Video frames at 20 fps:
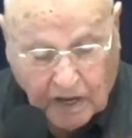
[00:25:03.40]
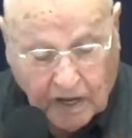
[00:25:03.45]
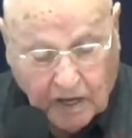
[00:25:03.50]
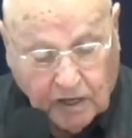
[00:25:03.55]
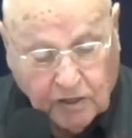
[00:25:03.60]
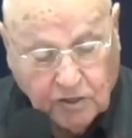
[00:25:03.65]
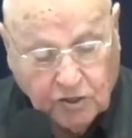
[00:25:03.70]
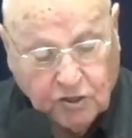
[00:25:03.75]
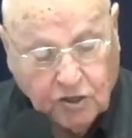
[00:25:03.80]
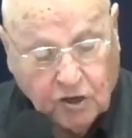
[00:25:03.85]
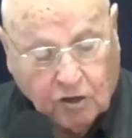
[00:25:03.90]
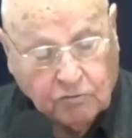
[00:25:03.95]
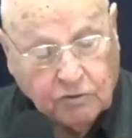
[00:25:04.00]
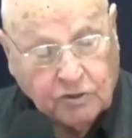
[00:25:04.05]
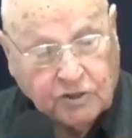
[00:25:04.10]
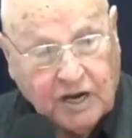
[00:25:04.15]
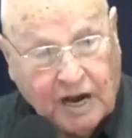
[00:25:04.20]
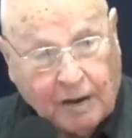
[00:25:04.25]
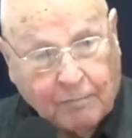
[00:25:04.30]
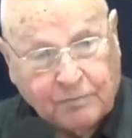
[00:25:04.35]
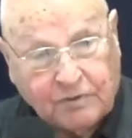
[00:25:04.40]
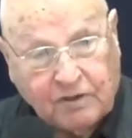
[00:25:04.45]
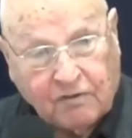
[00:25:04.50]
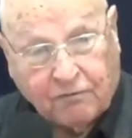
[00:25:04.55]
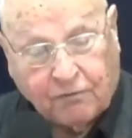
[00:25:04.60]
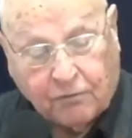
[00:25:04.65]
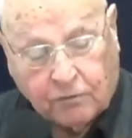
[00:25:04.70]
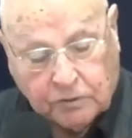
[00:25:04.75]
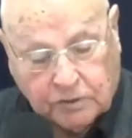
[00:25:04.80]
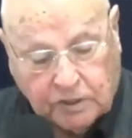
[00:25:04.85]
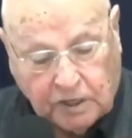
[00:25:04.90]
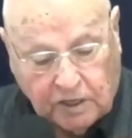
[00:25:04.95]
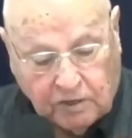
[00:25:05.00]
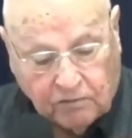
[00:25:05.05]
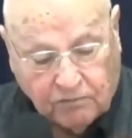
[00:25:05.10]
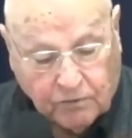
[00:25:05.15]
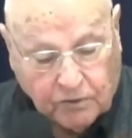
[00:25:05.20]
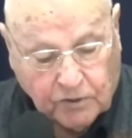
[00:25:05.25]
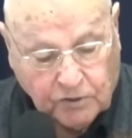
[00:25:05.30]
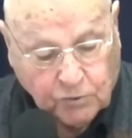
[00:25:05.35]
in John chapter
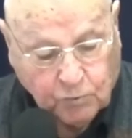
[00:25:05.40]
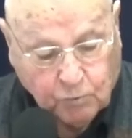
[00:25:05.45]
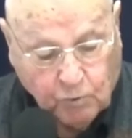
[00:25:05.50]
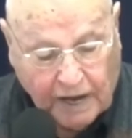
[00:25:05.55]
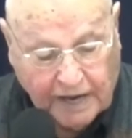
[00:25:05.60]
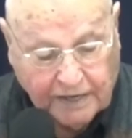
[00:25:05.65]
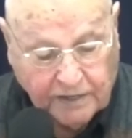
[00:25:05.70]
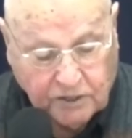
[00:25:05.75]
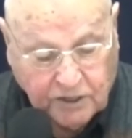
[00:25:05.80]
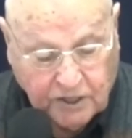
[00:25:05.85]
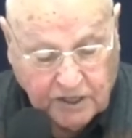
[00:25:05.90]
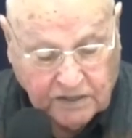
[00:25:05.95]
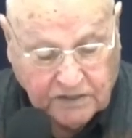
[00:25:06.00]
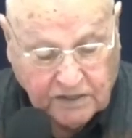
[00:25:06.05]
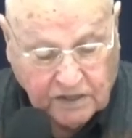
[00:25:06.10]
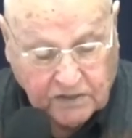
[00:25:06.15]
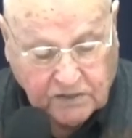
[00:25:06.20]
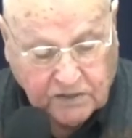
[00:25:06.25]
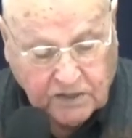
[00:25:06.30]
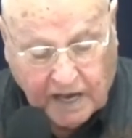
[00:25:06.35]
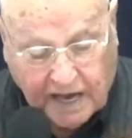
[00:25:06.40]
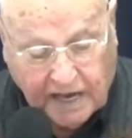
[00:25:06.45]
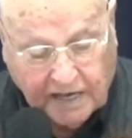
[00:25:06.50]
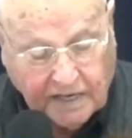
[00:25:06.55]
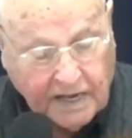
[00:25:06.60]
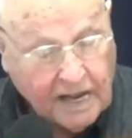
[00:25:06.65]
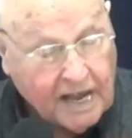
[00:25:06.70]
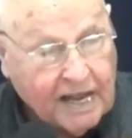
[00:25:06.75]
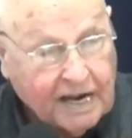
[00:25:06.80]
14, verse 1, Jesus said,